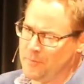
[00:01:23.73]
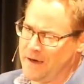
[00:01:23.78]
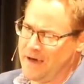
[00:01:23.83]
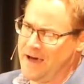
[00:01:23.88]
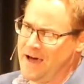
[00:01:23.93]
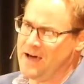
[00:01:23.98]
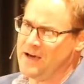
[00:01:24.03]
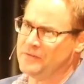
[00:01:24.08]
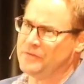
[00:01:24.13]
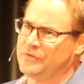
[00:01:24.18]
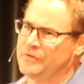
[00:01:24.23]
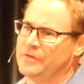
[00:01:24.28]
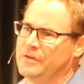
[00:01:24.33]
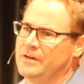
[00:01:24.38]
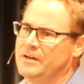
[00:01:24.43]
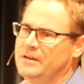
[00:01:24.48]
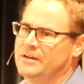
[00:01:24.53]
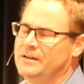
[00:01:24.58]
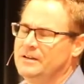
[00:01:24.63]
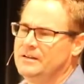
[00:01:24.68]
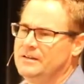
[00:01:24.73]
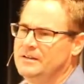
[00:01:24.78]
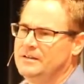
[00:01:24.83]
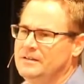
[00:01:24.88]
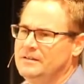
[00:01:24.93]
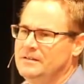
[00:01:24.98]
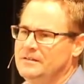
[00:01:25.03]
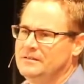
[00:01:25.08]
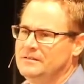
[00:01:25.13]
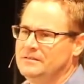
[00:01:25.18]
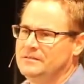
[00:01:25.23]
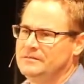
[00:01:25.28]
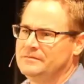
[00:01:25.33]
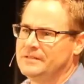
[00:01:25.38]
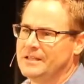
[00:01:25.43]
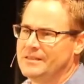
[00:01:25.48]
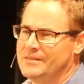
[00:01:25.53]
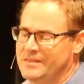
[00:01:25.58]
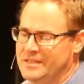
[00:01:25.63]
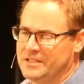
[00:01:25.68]
path,
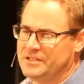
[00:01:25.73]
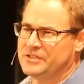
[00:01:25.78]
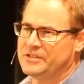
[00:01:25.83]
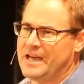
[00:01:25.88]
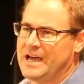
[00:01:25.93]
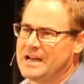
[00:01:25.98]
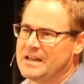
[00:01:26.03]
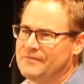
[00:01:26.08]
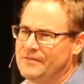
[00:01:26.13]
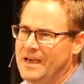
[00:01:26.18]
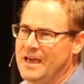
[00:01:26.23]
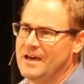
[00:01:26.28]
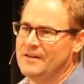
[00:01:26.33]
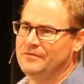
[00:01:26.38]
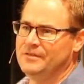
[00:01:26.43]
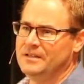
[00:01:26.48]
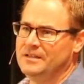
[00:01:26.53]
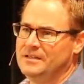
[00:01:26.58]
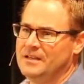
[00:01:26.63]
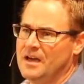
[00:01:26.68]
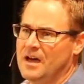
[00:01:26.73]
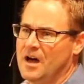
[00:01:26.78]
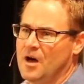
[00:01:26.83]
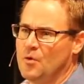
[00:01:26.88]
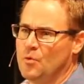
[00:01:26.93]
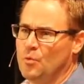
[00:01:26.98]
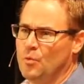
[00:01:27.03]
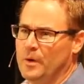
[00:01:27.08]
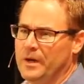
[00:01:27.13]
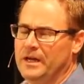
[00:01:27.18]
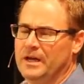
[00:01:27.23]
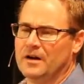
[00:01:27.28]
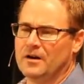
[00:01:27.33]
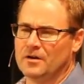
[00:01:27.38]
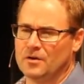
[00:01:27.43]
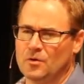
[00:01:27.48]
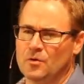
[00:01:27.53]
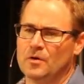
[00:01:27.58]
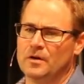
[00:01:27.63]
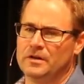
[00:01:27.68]
that this side of heaven, we
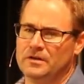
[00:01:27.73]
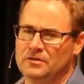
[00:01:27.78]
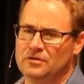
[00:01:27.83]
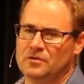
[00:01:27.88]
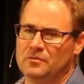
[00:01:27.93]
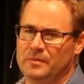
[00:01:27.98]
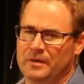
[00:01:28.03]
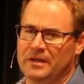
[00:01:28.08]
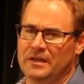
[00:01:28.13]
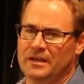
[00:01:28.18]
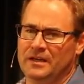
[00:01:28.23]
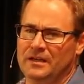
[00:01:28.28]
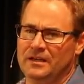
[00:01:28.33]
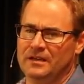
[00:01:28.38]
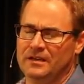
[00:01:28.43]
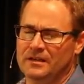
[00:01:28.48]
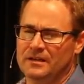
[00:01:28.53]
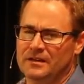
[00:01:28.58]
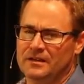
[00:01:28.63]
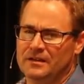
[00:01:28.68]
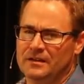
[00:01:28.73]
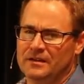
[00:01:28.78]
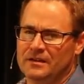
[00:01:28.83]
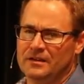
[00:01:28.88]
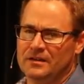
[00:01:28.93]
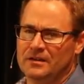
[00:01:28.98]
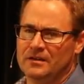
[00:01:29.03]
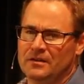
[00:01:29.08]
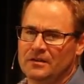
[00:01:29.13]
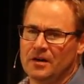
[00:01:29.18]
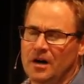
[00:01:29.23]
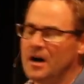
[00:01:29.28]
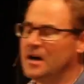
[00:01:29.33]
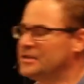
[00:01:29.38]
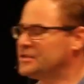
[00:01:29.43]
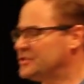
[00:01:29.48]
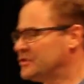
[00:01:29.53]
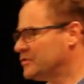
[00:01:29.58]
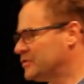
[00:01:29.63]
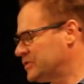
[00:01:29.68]
are going to be
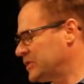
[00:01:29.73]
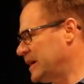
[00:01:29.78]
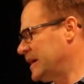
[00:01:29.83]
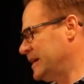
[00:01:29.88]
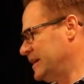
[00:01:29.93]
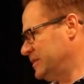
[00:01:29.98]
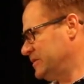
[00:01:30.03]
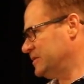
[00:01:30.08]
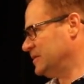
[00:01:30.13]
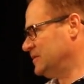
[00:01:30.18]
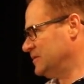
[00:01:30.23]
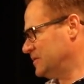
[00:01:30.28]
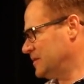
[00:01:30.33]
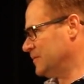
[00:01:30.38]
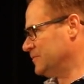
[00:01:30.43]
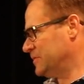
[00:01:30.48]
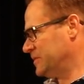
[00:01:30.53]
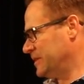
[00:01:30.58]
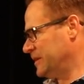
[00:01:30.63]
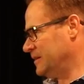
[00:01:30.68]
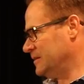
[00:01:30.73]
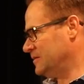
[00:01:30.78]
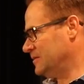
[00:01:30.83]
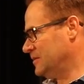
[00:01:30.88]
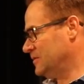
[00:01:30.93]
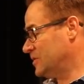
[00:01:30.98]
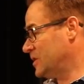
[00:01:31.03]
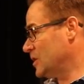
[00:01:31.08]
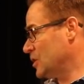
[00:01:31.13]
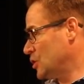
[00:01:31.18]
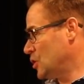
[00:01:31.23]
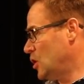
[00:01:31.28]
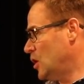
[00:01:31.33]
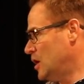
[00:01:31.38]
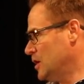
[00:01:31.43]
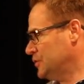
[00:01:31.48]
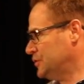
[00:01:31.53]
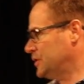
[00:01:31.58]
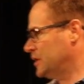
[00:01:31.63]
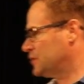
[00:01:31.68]
ostracized in some sense. It's going to
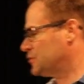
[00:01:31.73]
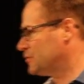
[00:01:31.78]
cost